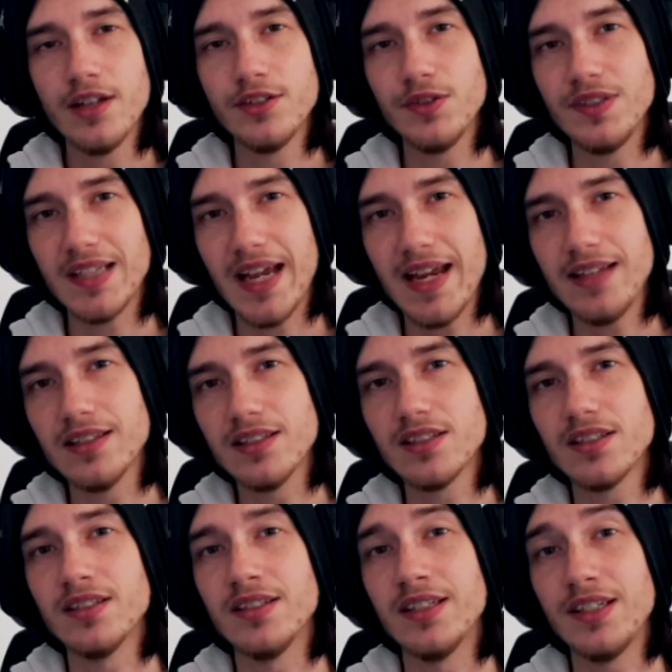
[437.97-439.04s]
to take
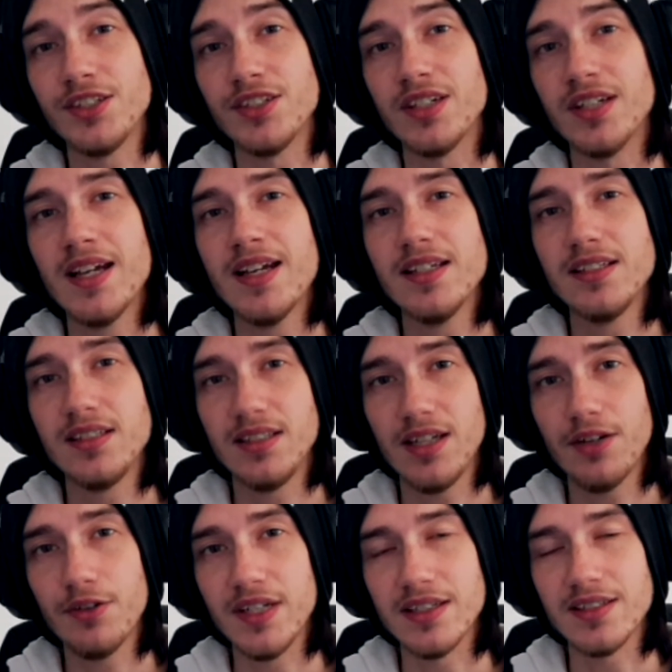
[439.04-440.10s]
this condition
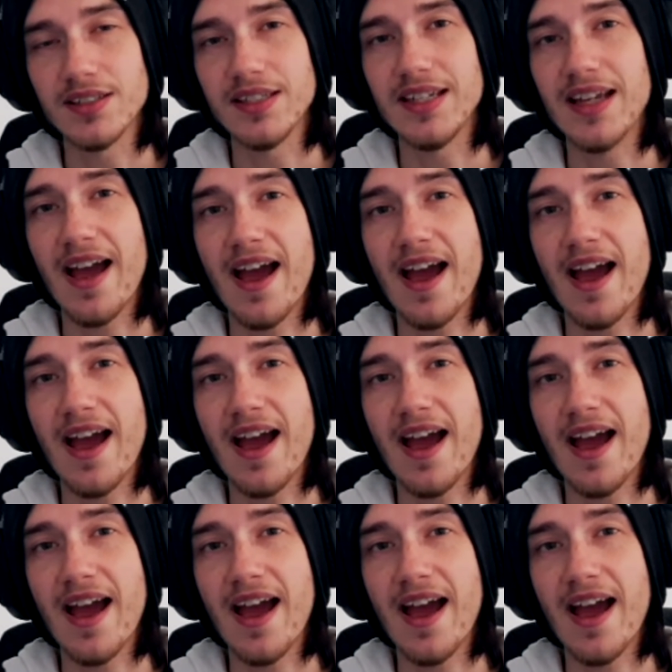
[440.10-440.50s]
seriously